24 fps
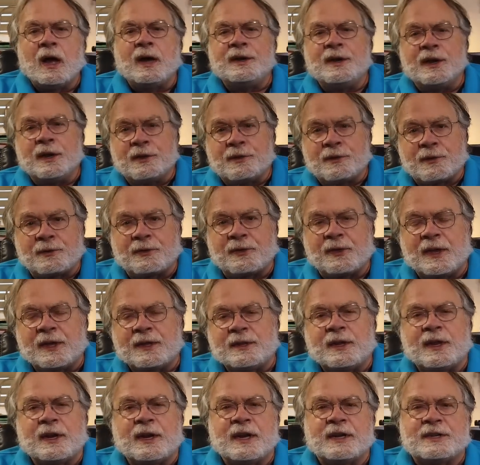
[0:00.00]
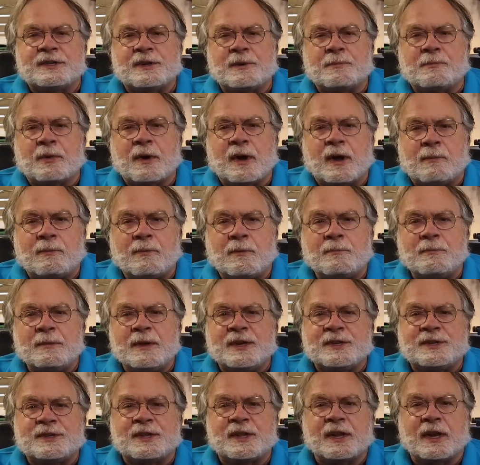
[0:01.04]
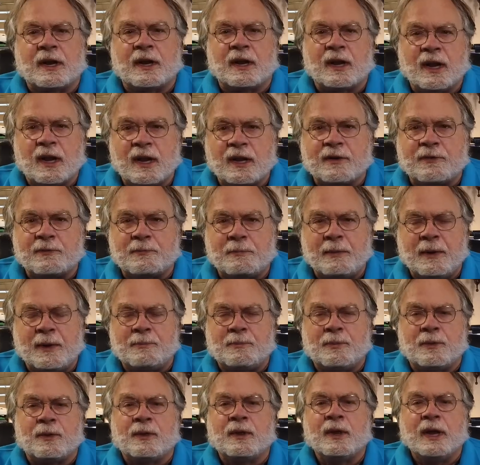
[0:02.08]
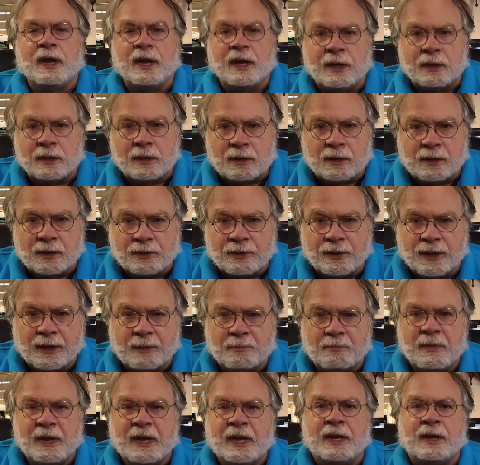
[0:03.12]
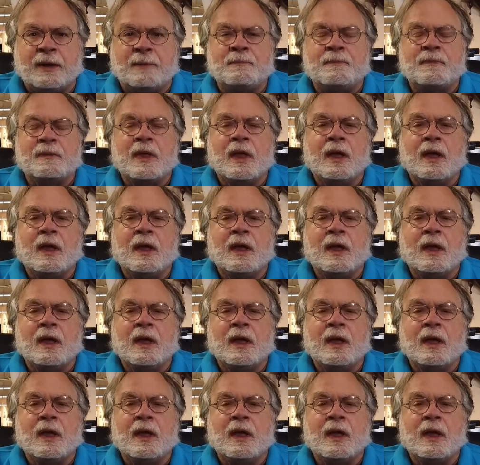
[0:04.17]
Another thing that is a problem is that a lot of people, including me,